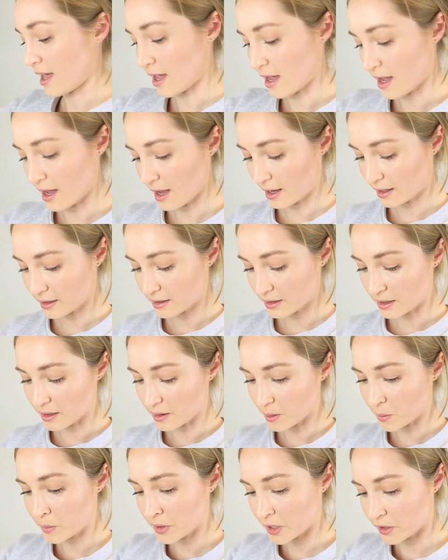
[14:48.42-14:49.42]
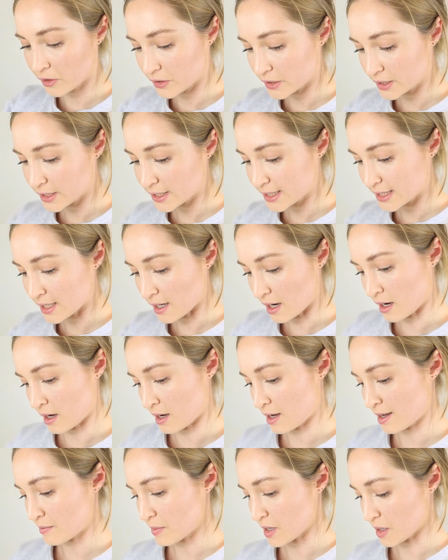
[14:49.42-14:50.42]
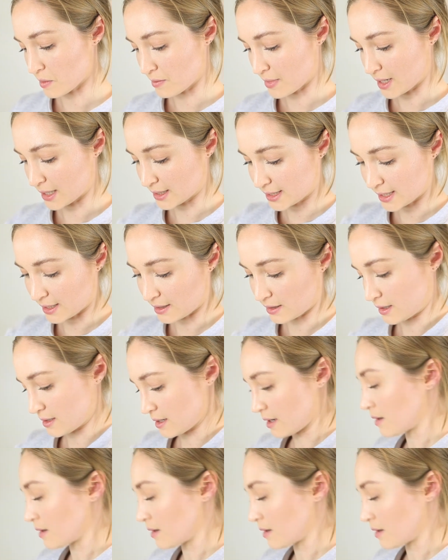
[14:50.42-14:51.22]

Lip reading: And because I'm a messy